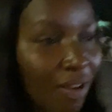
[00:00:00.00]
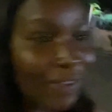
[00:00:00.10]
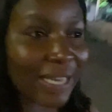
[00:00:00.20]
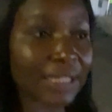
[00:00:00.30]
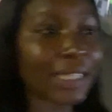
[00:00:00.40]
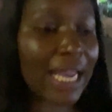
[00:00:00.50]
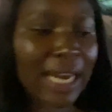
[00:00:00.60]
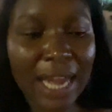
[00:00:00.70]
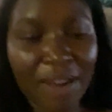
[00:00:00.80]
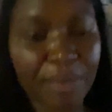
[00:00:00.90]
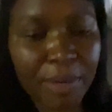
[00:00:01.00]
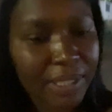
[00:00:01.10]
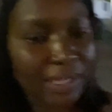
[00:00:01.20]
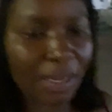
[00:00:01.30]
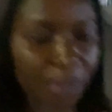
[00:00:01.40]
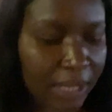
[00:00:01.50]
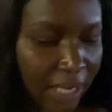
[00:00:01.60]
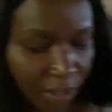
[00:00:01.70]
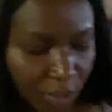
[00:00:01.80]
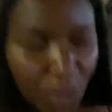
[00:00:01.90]
Valentine and everybody's outside.
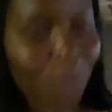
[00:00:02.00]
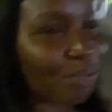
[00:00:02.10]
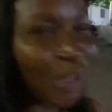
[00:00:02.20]
So, but